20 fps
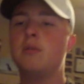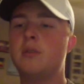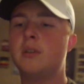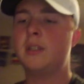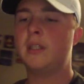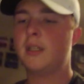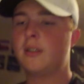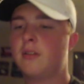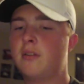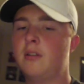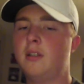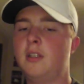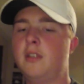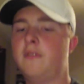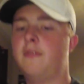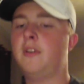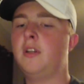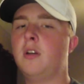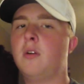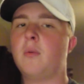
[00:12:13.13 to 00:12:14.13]
yesterday's
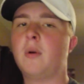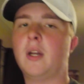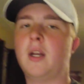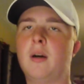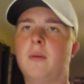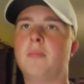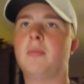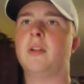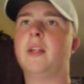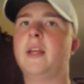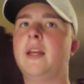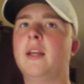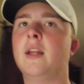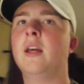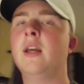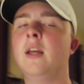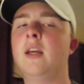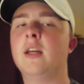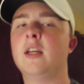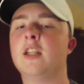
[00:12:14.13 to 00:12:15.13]
video went up late.
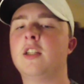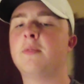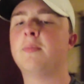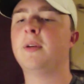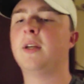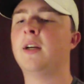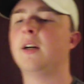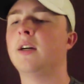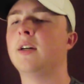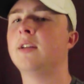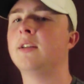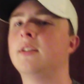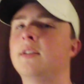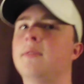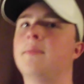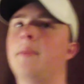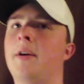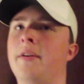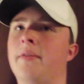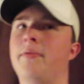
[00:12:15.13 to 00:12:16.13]
It's because
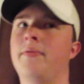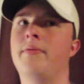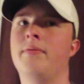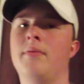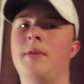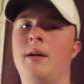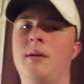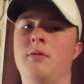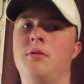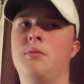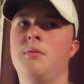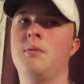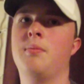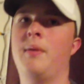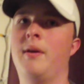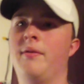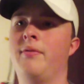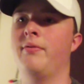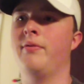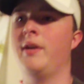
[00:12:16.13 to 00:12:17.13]
I was with
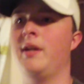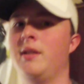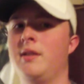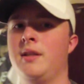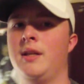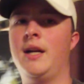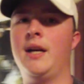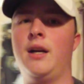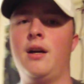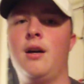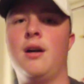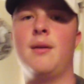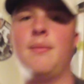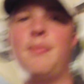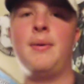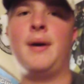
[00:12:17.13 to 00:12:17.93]
my friends and I got